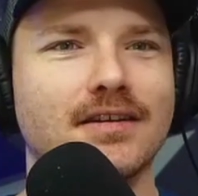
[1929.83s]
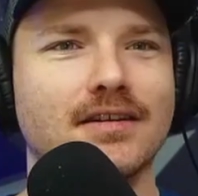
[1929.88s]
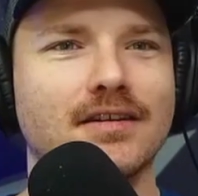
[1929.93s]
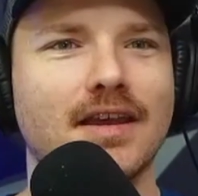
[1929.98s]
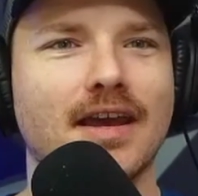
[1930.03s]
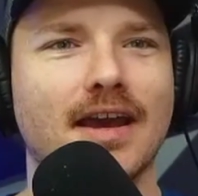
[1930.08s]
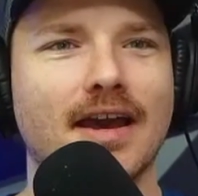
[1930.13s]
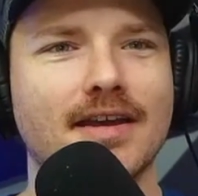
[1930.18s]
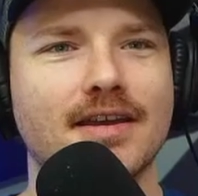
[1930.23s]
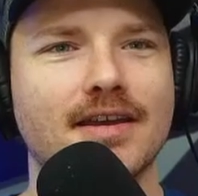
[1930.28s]

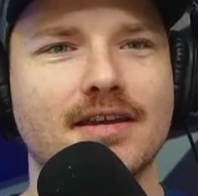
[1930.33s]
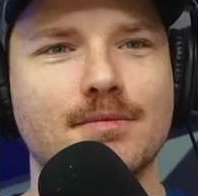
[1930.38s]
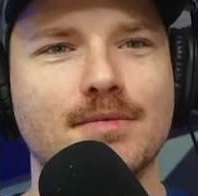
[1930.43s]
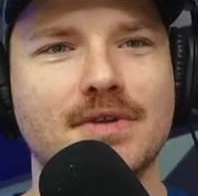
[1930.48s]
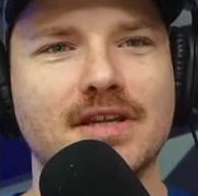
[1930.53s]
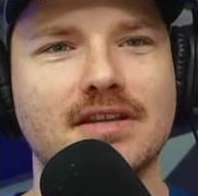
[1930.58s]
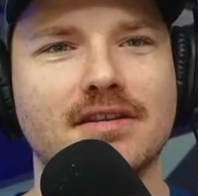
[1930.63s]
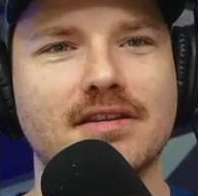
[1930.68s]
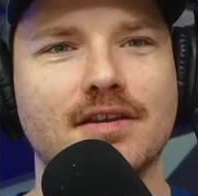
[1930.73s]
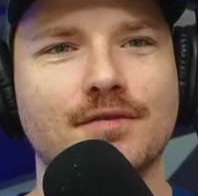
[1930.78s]
yeah, I
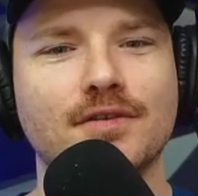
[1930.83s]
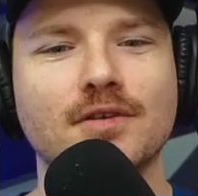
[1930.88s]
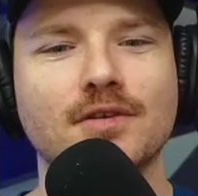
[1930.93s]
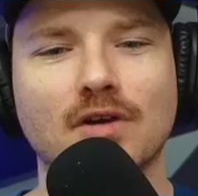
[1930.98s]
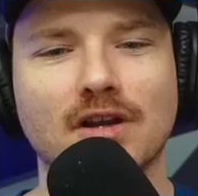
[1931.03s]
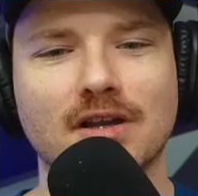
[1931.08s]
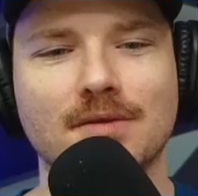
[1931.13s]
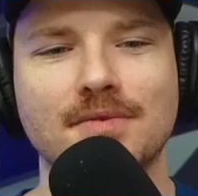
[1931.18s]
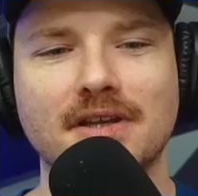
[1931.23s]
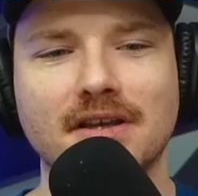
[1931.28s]
mean, if you
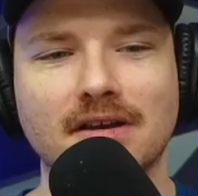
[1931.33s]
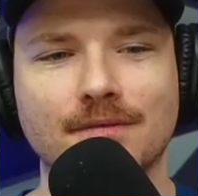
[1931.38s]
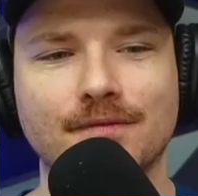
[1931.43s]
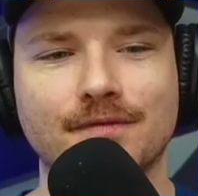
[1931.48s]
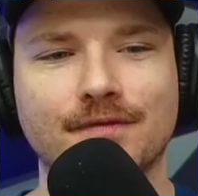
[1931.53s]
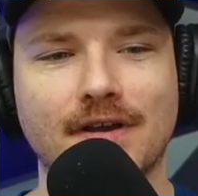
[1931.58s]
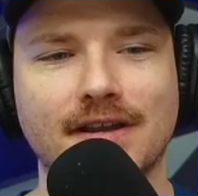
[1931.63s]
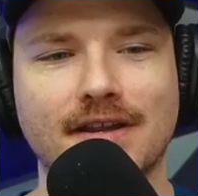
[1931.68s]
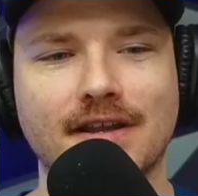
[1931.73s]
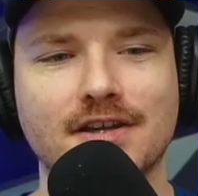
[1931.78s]
want to become
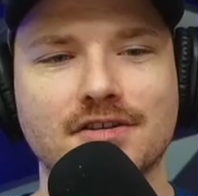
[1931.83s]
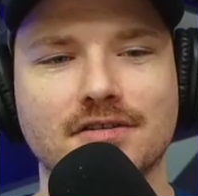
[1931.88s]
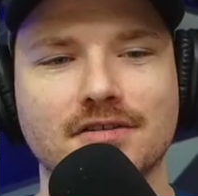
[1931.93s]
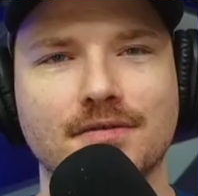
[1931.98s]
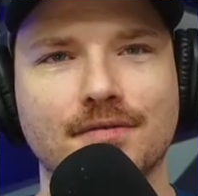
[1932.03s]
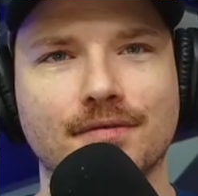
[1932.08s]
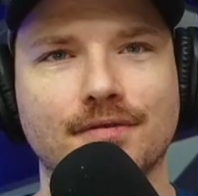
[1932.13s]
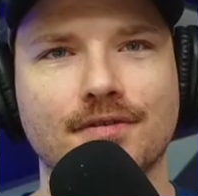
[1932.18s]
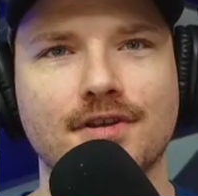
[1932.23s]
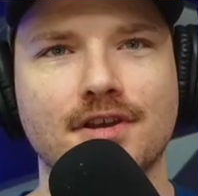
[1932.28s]
financially
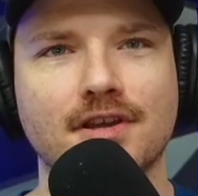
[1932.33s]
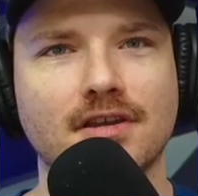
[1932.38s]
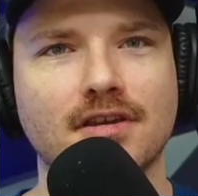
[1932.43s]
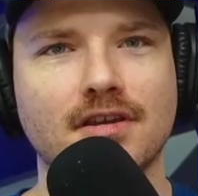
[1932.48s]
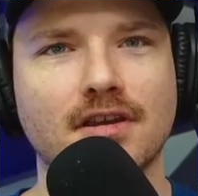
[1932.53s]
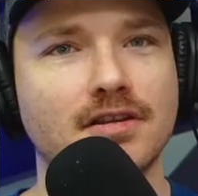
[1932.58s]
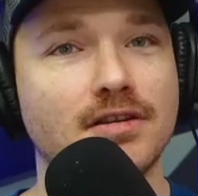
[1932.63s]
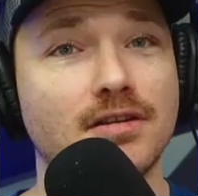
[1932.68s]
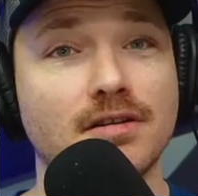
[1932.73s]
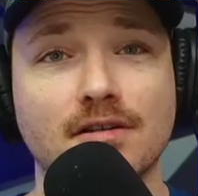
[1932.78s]
free
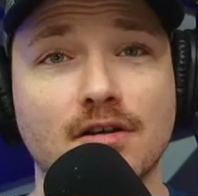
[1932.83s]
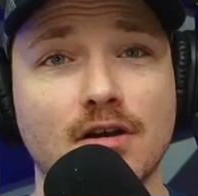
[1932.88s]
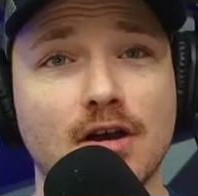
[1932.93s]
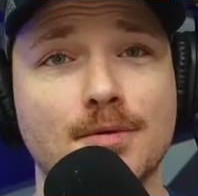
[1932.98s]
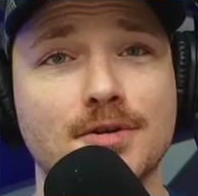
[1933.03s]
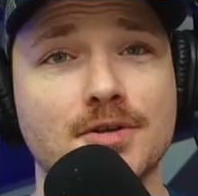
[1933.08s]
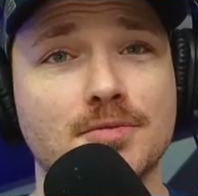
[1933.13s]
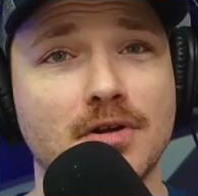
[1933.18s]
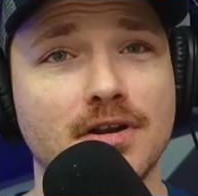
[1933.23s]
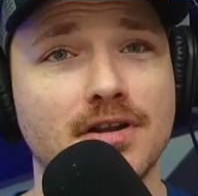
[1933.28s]
and you don't know how
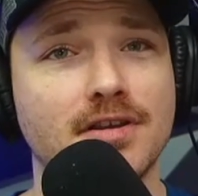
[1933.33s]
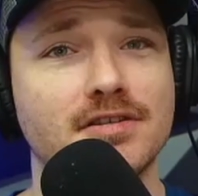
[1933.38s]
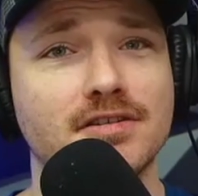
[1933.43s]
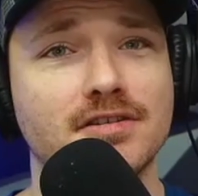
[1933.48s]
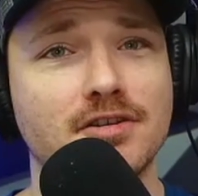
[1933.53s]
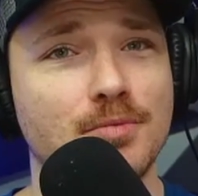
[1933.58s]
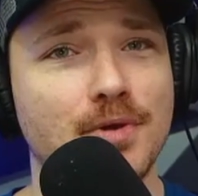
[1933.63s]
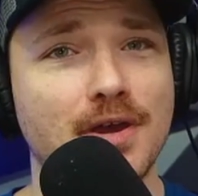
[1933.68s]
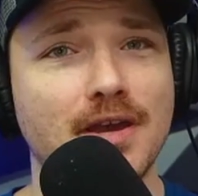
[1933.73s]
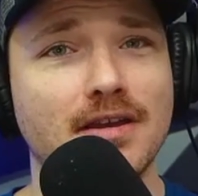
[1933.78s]
much money is in
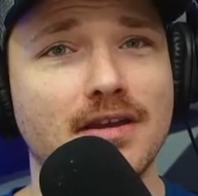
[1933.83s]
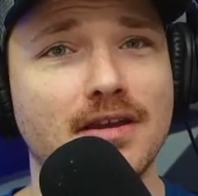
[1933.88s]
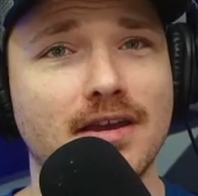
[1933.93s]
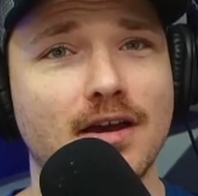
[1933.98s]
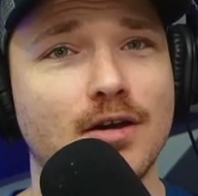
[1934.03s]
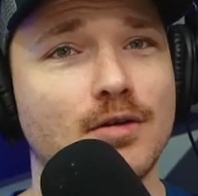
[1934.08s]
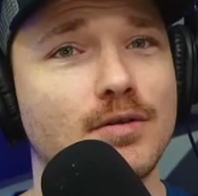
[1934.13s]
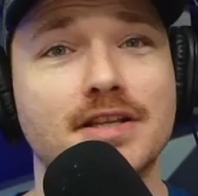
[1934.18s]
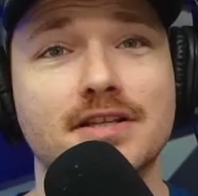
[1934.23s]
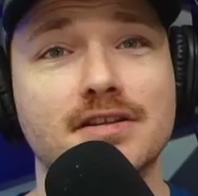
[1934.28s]
your bank
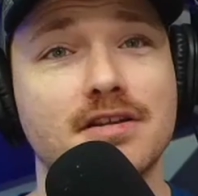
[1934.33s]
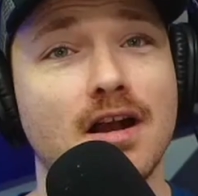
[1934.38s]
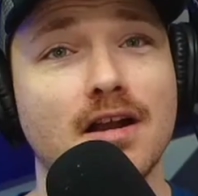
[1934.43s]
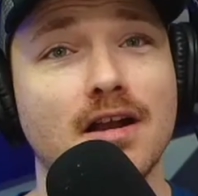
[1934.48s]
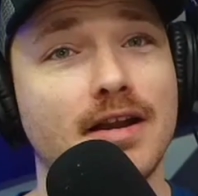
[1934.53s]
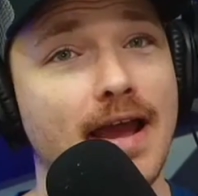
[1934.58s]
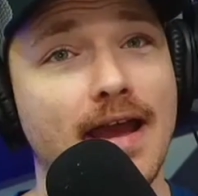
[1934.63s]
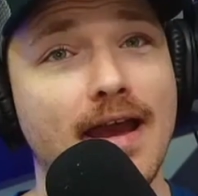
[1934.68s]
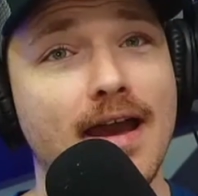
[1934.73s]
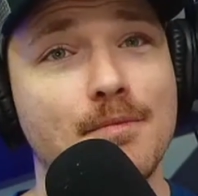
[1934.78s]
account, it's not
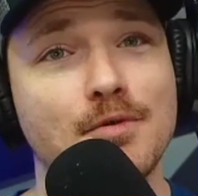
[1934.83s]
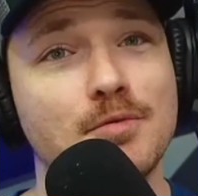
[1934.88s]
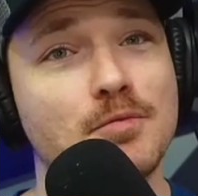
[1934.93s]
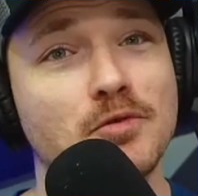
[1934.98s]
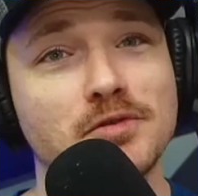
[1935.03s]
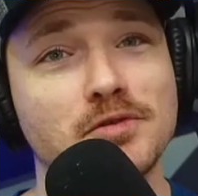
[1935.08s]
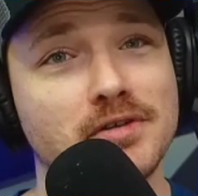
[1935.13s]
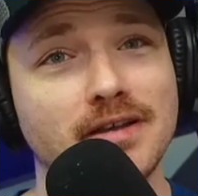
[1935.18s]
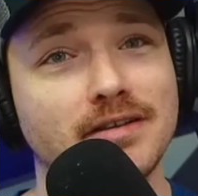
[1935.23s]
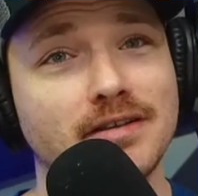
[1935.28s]
going to happen
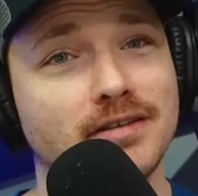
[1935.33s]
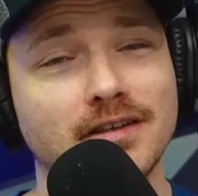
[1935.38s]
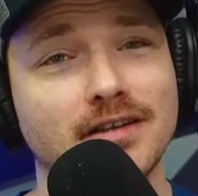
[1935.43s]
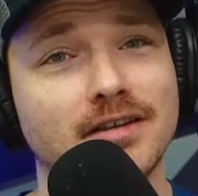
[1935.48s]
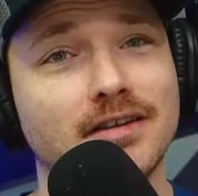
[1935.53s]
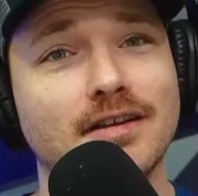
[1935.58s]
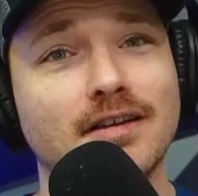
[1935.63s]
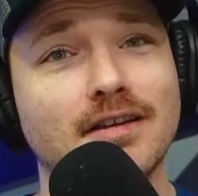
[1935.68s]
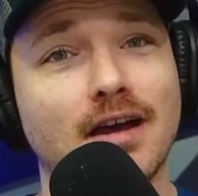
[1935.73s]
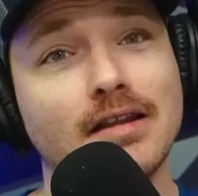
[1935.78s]
most likely.
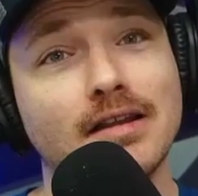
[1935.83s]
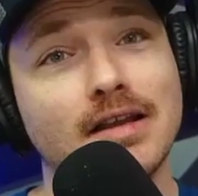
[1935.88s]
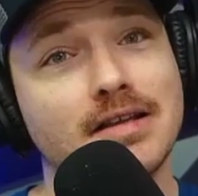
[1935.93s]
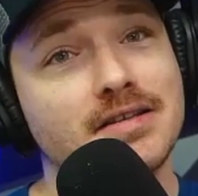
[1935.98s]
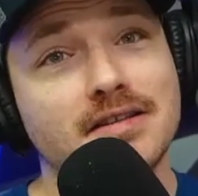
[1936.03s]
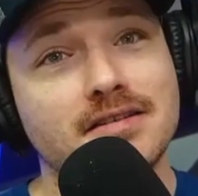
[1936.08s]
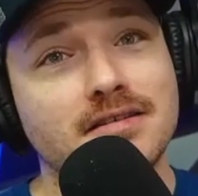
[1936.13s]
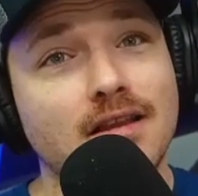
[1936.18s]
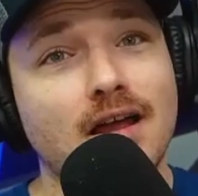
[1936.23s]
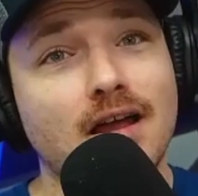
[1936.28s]
Unless
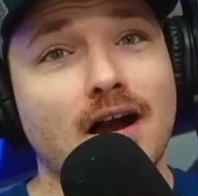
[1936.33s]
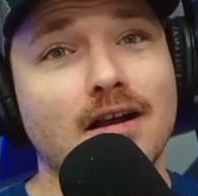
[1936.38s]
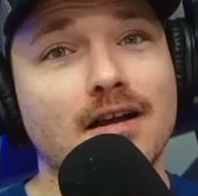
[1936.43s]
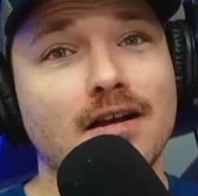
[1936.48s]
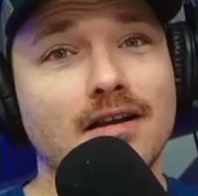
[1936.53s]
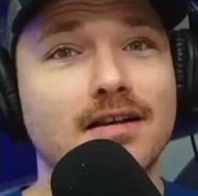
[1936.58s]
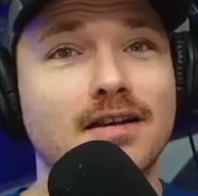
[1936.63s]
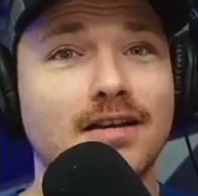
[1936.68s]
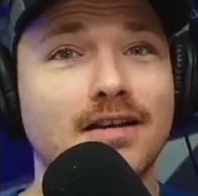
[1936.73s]
it's luck.